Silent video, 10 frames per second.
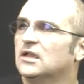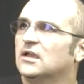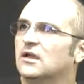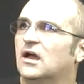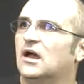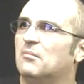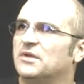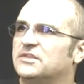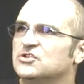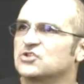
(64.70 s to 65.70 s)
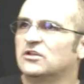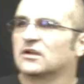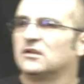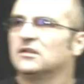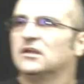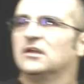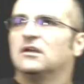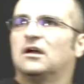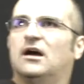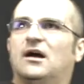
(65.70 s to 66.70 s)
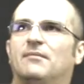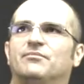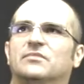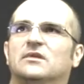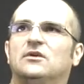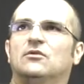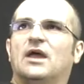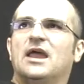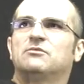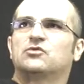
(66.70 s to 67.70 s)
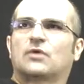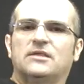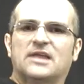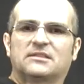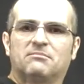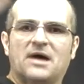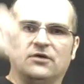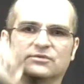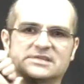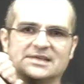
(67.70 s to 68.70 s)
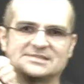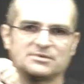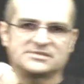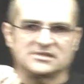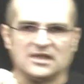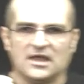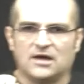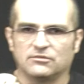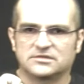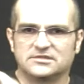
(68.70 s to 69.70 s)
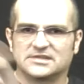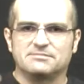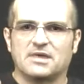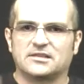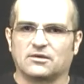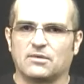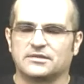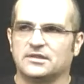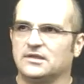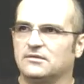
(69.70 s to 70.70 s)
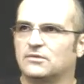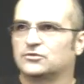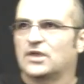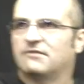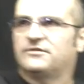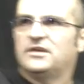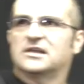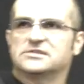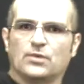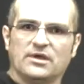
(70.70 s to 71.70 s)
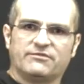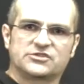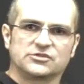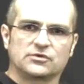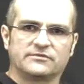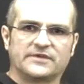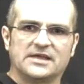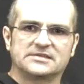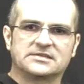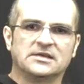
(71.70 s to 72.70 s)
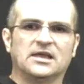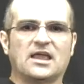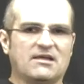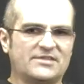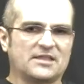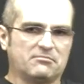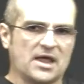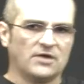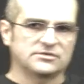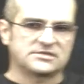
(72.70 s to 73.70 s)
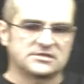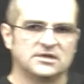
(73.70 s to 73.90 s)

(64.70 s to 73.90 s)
But in general, aim to write that minus explicitly out. Doesn't matter what you have here as a coefficient of s. Have that minus